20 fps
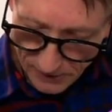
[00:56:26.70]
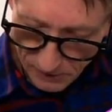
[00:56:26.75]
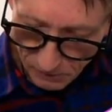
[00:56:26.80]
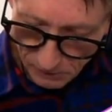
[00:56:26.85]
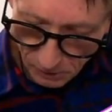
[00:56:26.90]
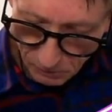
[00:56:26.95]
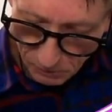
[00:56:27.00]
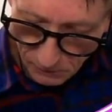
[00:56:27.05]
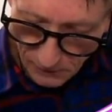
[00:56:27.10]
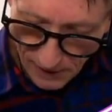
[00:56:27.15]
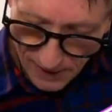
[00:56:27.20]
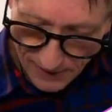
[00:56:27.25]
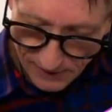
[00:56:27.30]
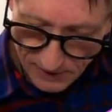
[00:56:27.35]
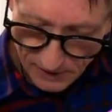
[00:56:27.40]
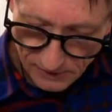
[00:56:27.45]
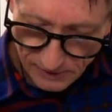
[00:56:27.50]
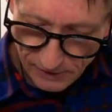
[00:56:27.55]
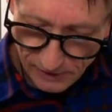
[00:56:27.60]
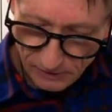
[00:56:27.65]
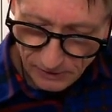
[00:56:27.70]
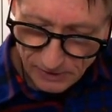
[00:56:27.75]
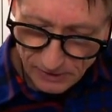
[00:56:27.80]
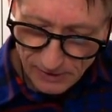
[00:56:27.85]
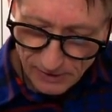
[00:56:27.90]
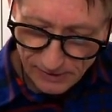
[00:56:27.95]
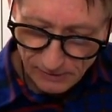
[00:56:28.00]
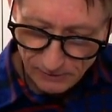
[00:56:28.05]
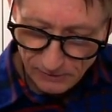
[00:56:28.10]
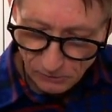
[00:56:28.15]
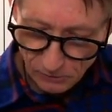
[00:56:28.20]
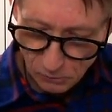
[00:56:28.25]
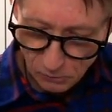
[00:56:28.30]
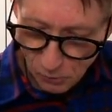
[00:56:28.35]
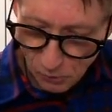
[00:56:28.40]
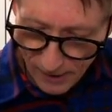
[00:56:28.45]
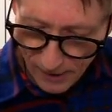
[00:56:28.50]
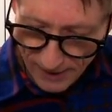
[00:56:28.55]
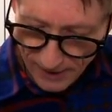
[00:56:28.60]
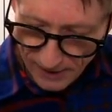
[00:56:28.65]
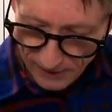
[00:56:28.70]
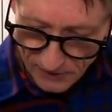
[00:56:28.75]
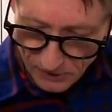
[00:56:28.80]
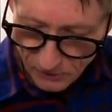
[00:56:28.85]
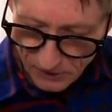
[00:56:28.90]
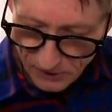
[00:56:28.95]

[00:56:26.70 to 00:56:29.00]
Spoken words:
little blacks in there. Looks like a little waves, which